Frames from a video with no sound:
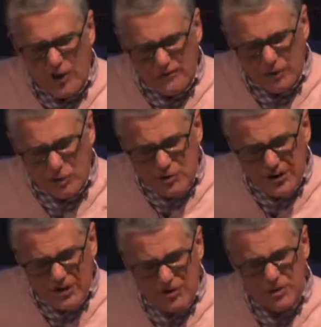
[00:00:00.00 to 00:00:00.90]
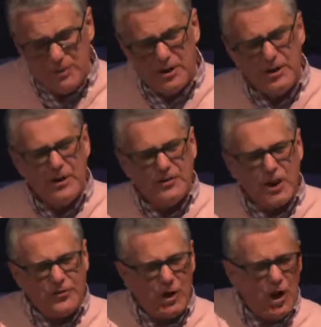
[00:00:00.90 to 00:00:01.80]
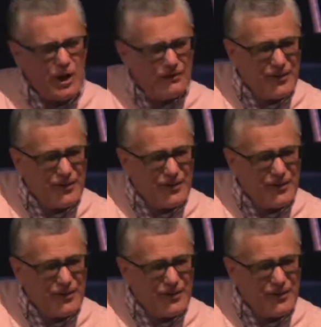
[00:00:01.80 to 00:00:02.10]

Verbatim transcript: of the New Testament, not the God of the